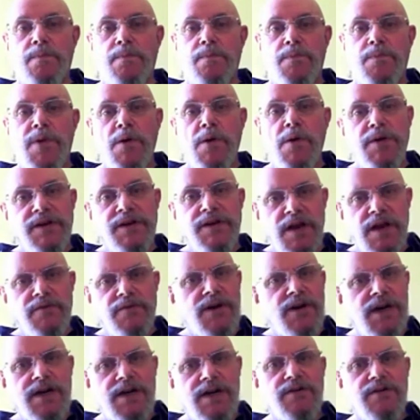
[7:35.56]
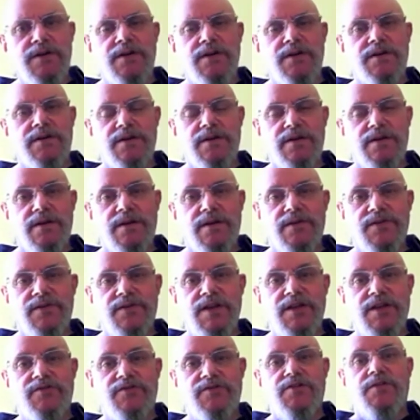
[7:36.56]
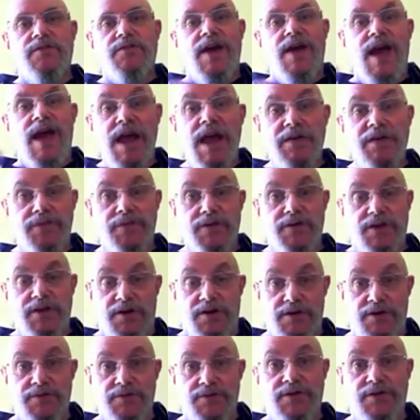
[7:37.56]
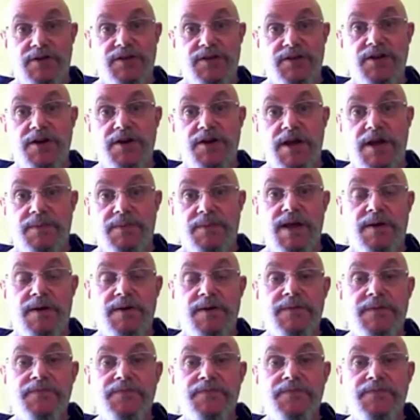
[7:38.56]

But we don't really look at the history of Africa at the time. Now,